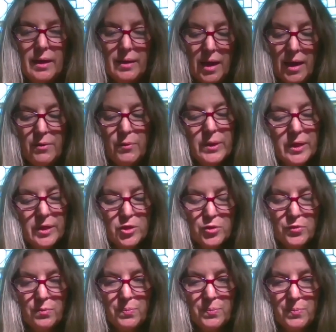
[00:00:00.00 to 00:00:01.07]
I
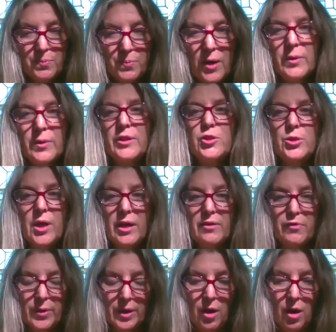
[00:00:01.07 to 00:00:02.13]
really tried
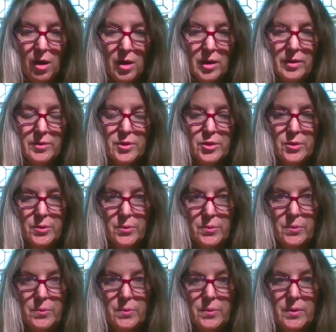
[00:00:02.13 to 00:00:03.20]
very hard
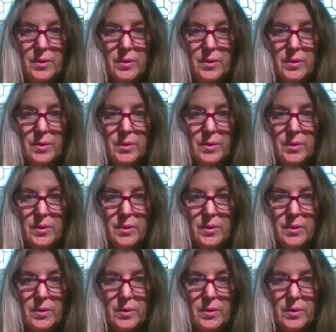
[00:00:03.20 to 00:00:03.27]
to